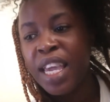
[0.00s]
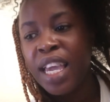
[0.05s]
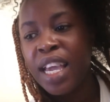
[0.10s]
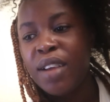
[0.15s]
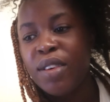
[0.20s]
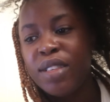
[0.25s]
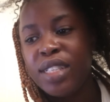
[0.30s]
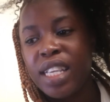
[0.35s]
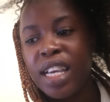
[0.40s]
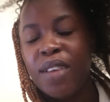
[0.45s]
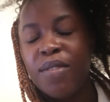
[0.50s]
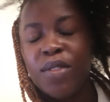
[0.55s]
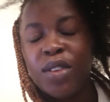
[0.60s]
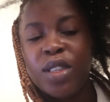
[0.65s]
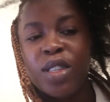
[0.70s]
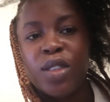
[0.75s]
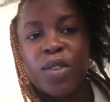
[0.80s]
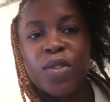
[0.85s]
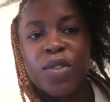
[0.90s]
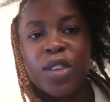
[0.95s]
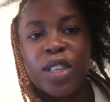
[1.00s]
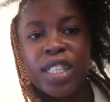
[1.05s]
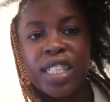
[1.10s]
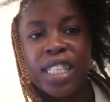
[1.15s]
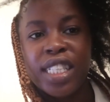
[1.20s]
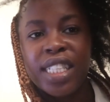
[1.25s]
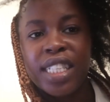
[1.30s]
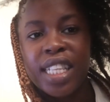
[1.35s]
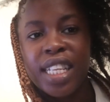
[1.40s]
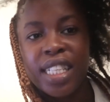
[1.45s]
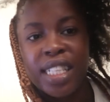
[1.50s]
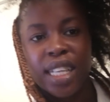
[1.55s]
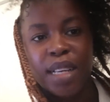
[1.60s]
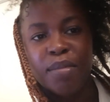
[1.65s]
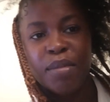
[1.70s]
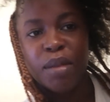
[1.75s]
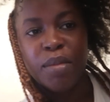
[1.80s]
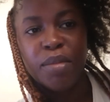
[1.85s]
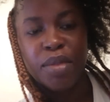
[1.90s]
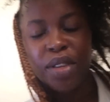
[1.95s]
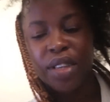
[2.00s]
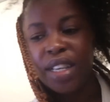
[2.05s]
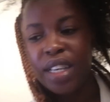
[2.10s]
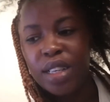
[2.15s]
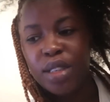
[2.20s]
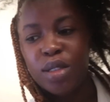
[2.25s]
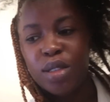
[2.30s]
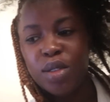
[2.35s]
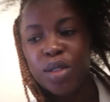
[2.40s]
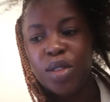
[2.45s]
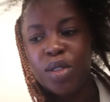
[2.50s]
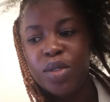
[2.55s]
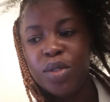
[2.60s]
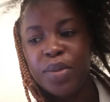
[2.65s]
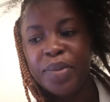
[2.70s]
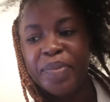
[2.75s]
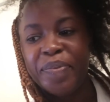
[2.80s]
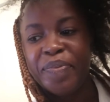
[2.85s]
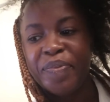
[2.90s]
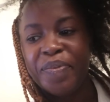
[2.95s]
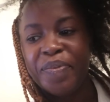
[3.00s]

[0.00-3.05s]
because i have lots of content that i'll be bringing to you